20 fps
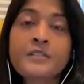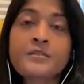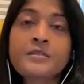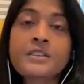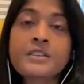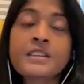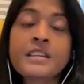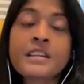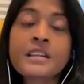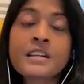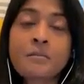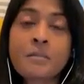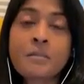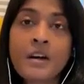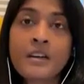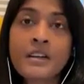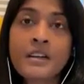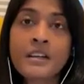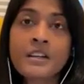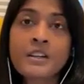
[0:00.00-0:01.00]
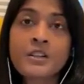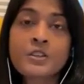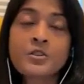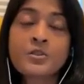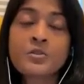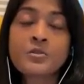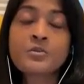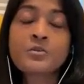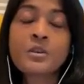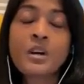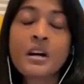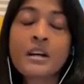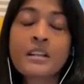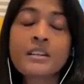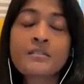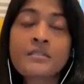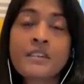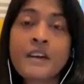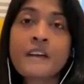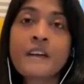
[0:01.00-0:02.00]
If you think about it, you are
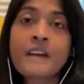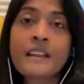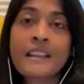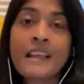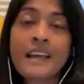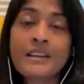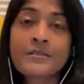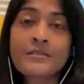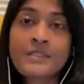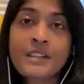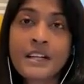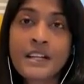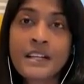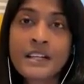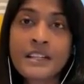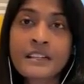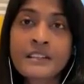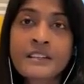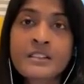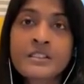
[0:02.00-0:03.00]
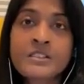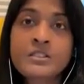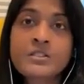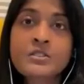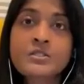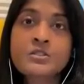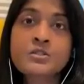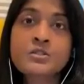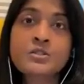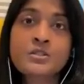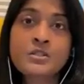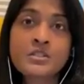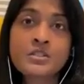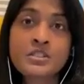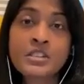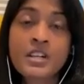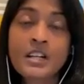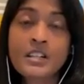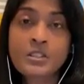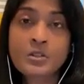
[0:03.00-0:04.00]
the very lifeline to your
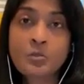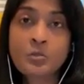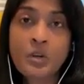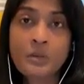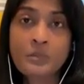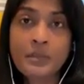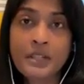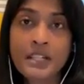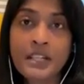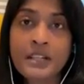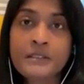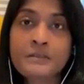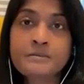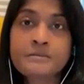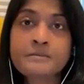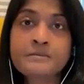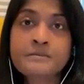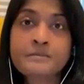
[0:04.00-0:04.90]
child's well being,